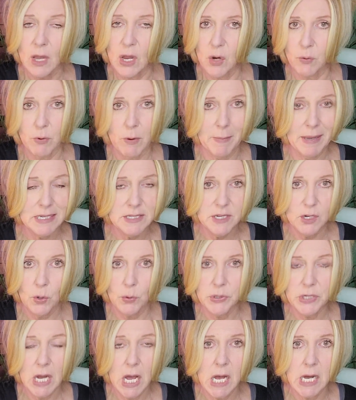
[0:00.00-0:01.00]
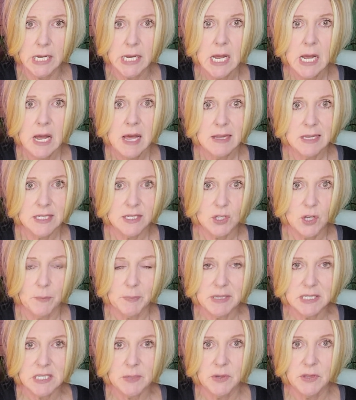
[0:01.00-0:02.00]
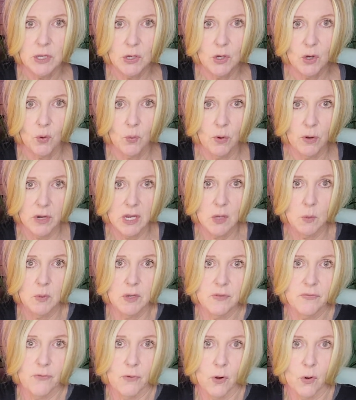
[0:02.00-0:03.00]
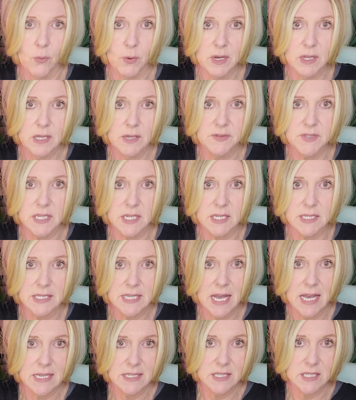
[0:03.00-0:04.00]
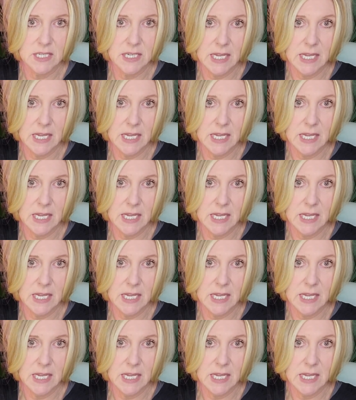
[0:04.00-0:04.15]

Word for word: Uh, romantic or not, this could be someone that you're working with for a wreath of success